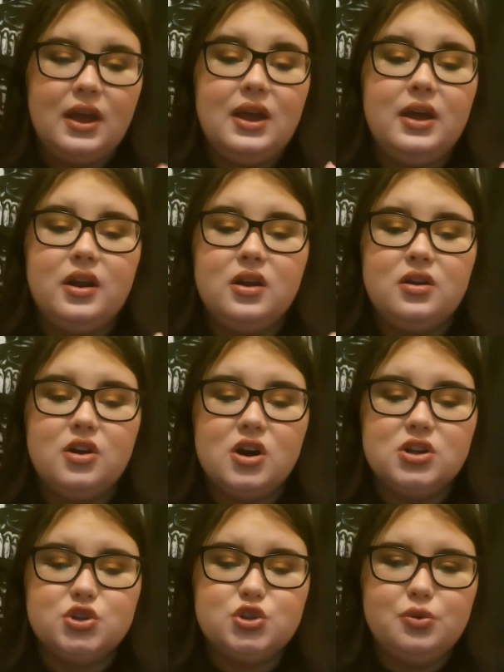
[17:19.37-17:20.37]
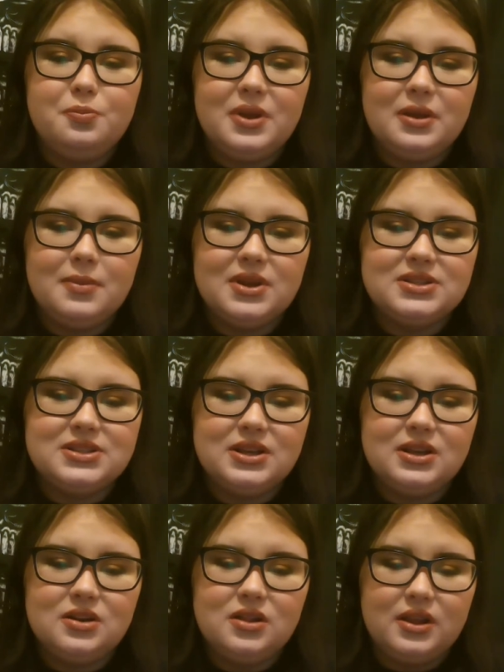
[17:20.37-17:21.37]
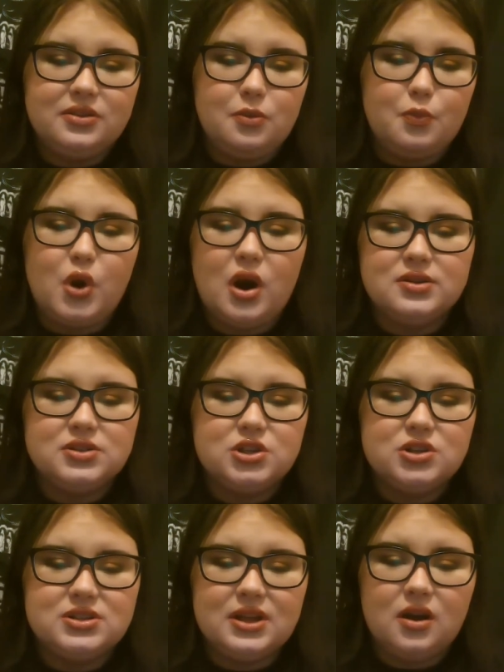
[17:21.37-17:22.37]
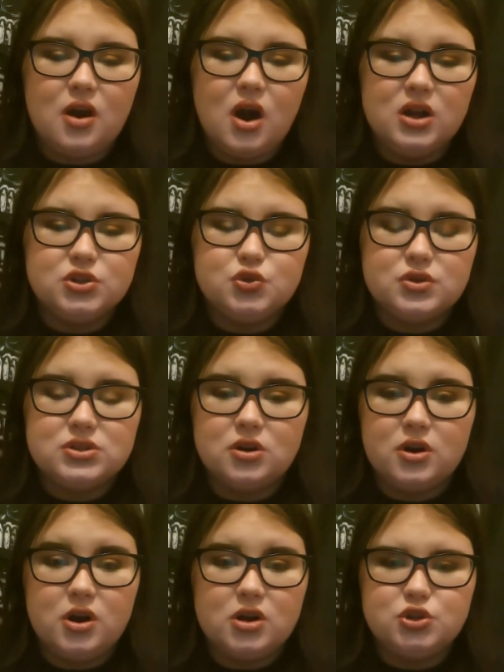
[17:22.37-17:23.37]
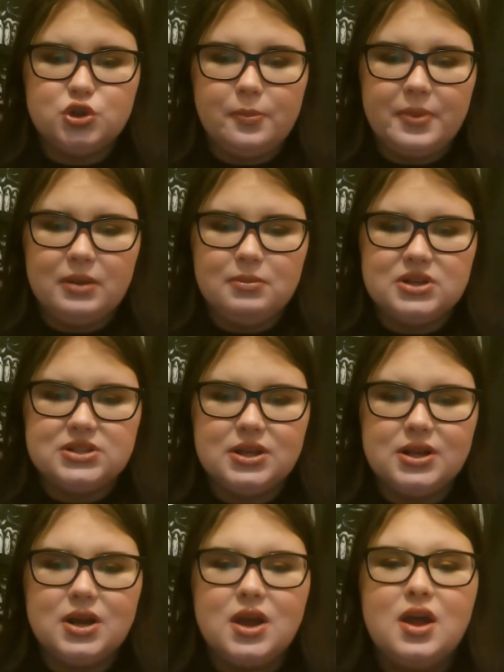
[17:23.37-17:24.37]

and not too pigmented, like the bronzers and contours are not too pigmented.